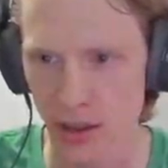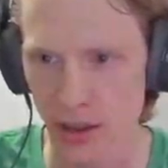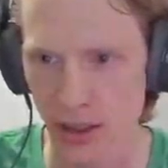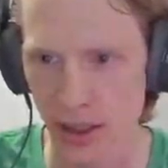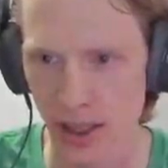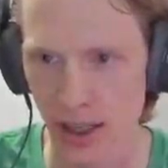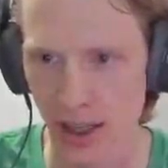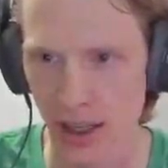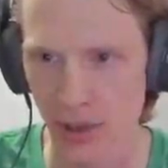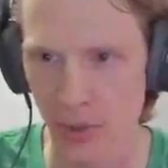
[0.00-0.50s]

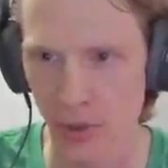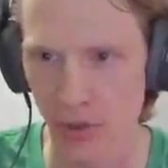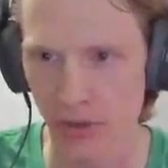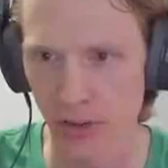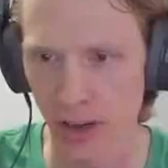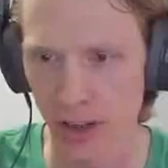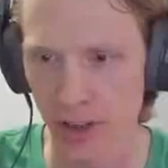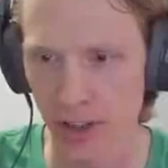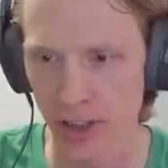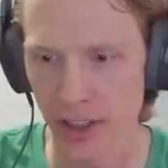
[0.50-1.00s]
And we'll
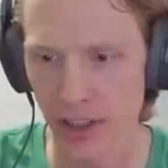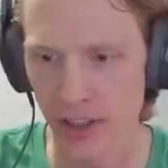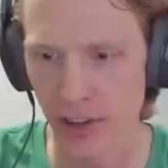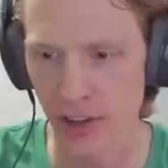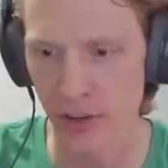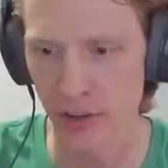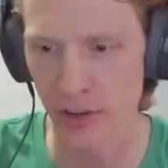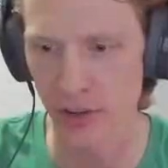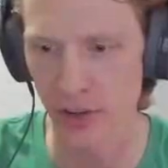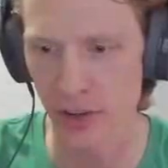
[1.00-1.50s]
find
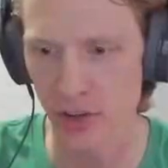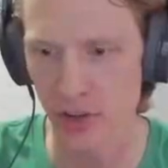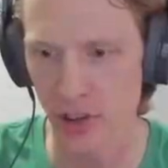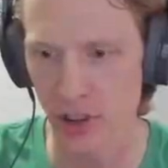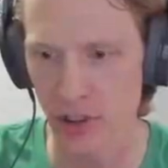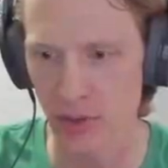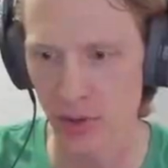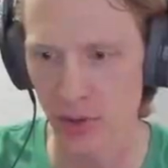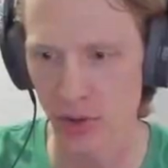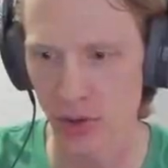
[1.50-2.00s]
another
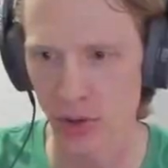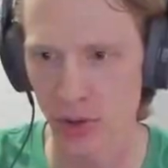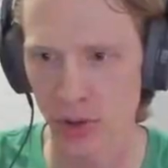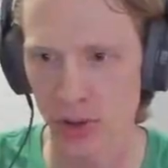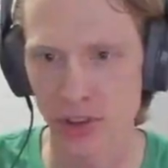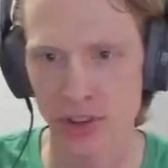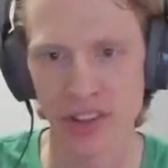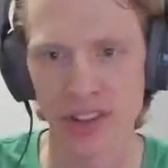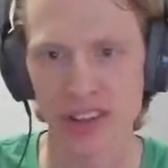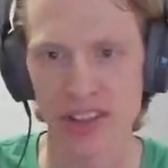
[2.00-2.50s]
destructible door
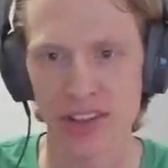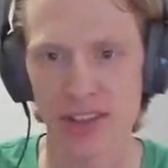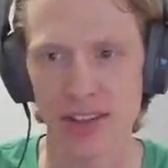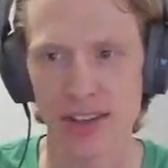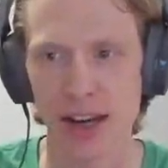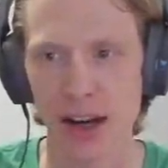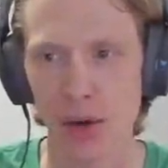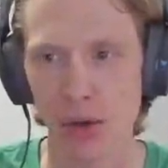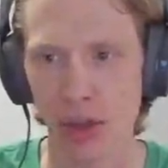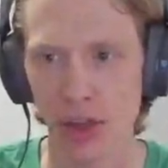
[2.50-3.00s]
to the
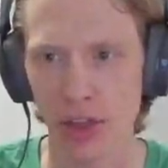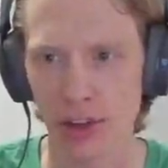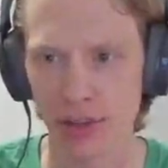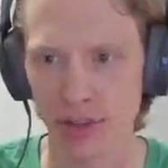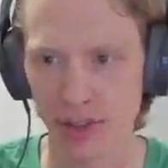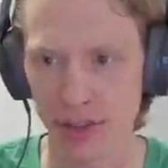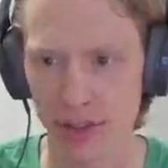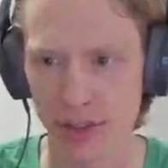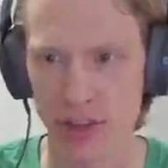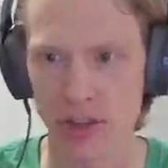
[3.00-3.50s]
south.
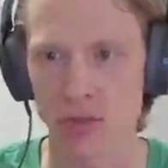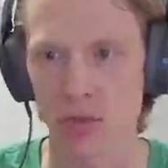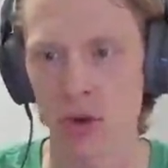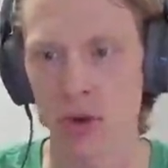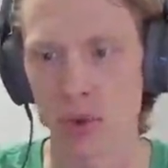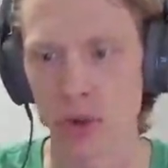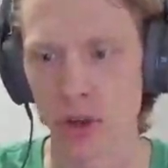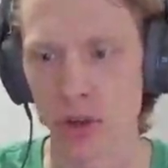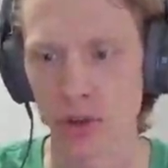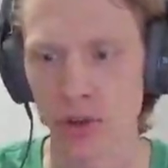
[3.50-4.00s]
This is what
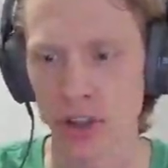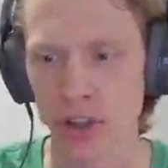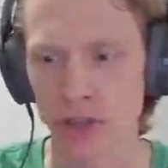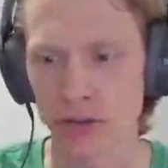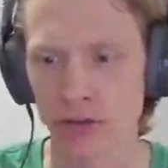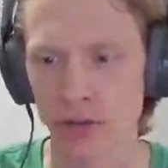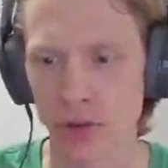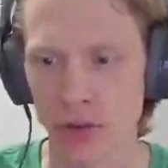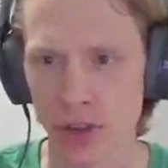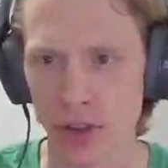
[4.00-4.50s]
we're looking
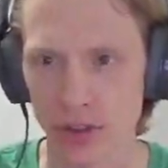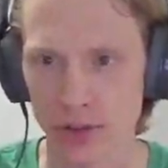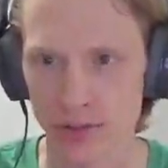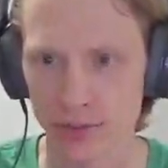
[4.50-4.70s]
for.